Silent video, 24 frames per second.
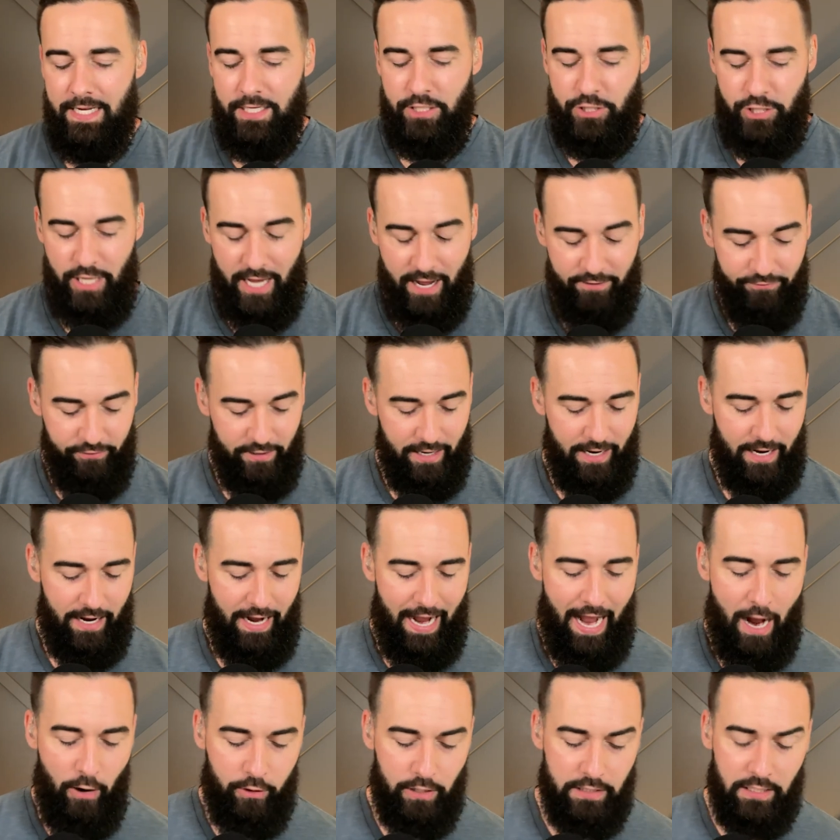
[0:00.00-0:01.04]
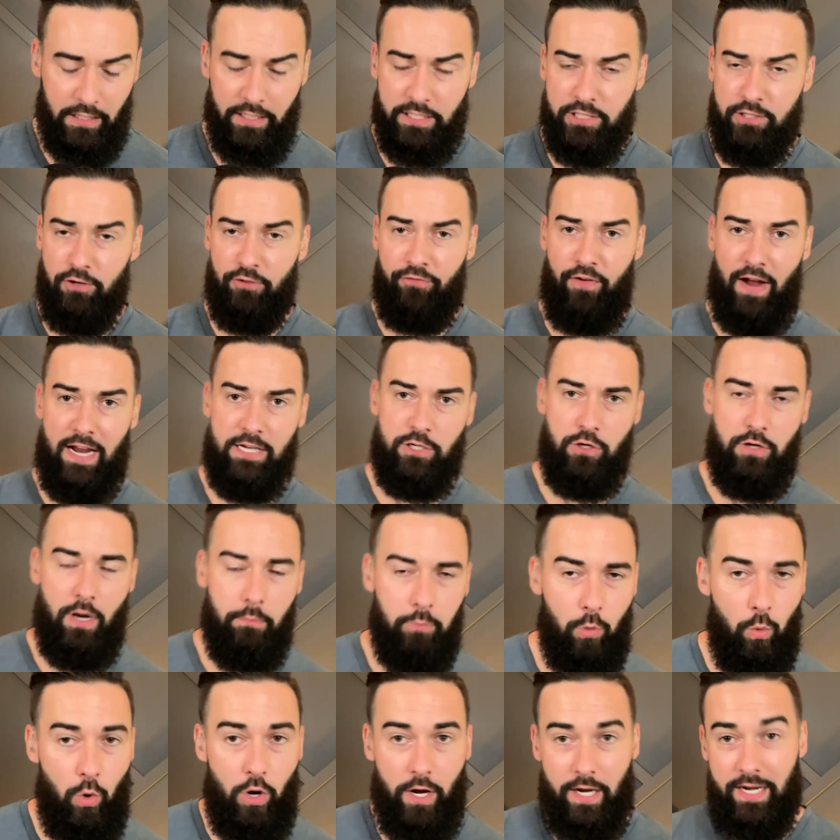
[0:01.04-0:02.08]
Jeff, uh, how can the listener find you?
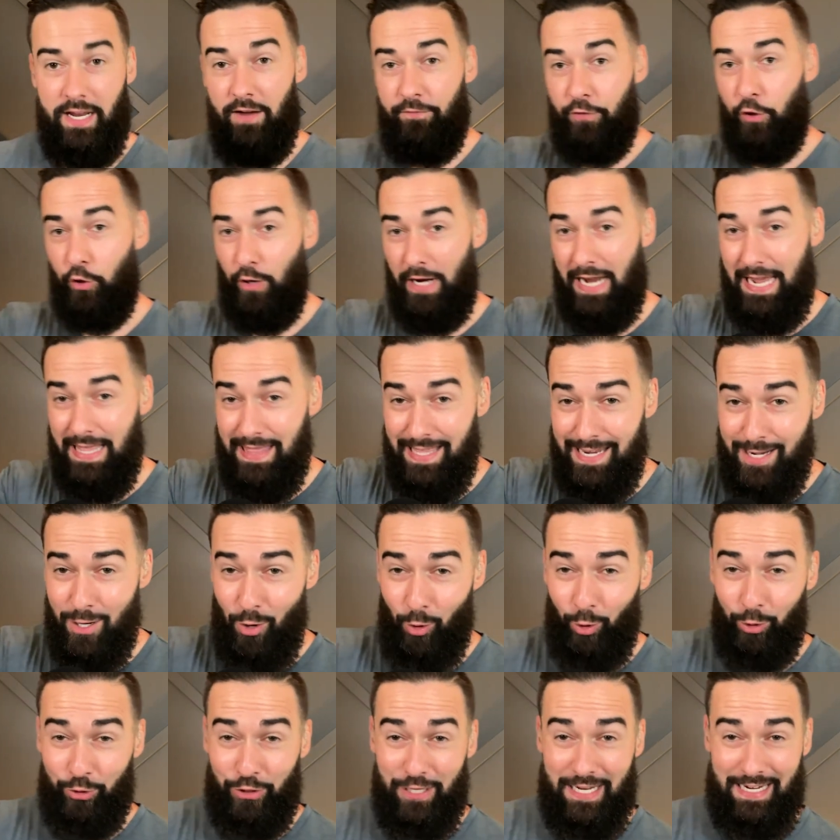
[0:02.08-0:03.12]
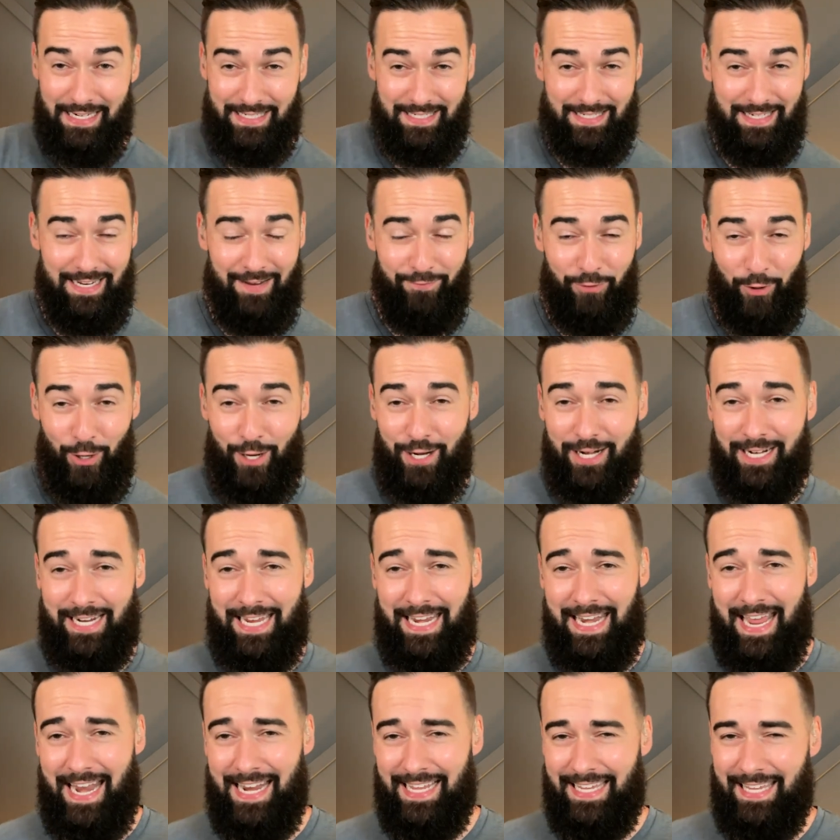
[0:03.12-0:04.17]
Number one, if they're in the Northeast, if they're in
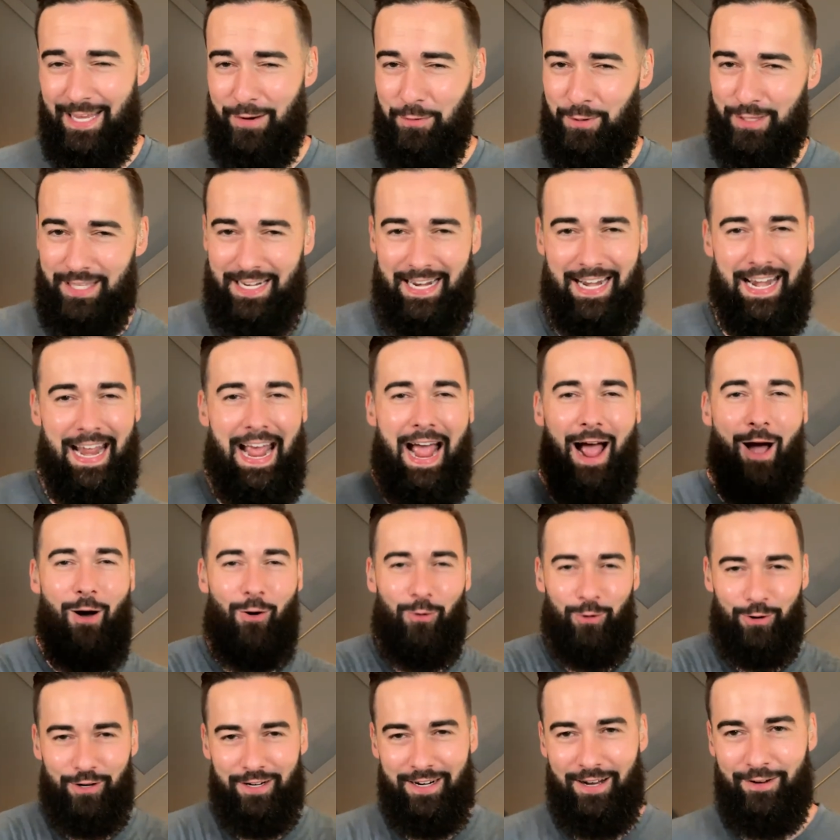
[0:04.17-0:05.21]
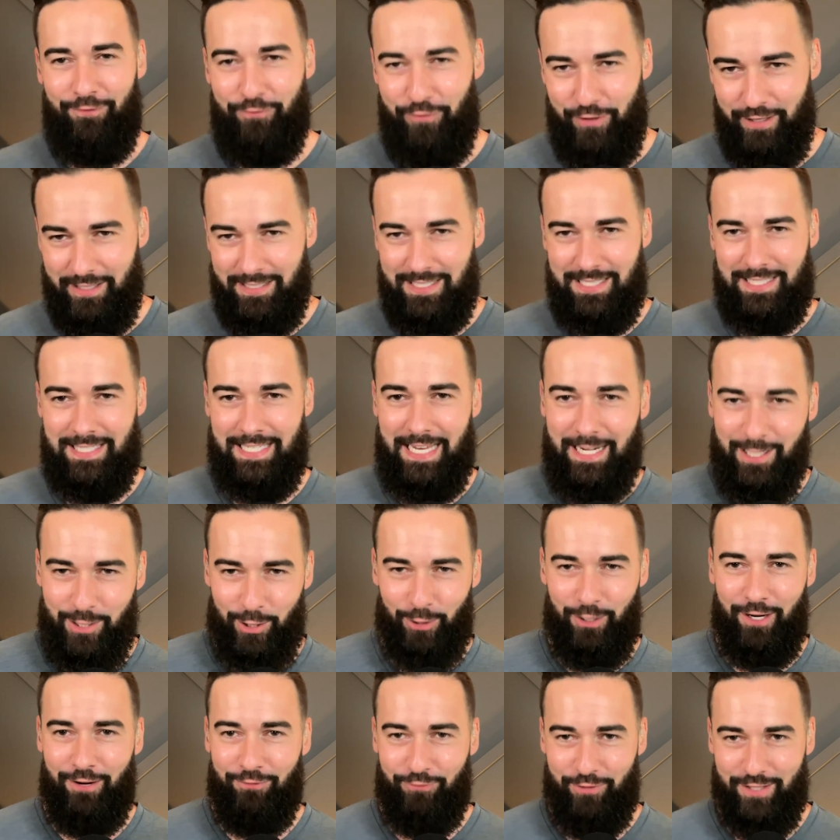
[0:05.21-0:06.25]
Connecticut within an hour of the
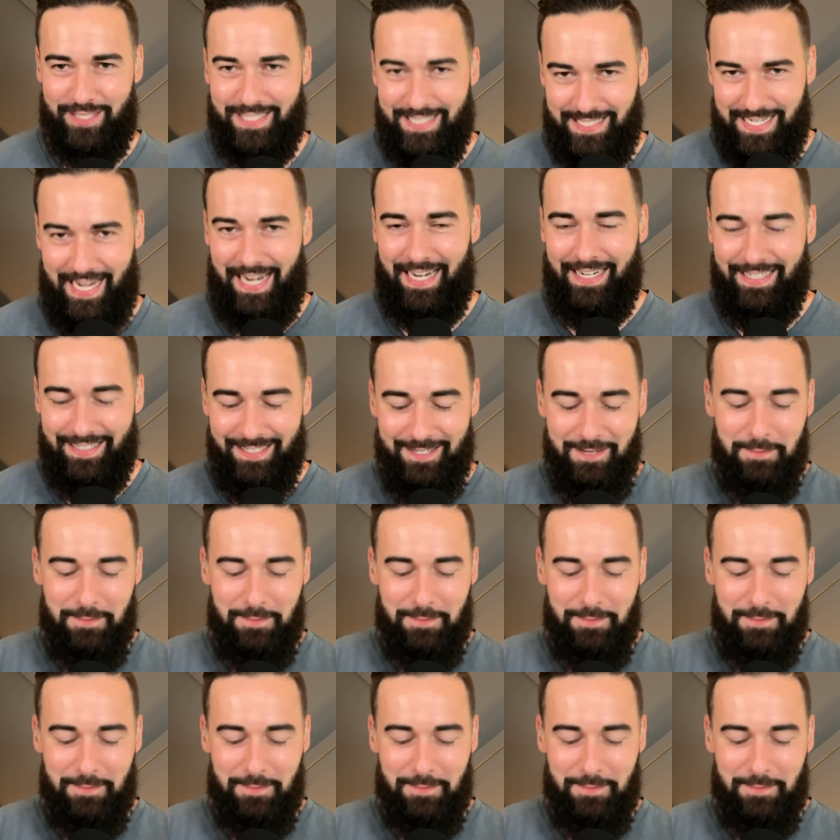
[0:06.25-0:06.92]
center of the state,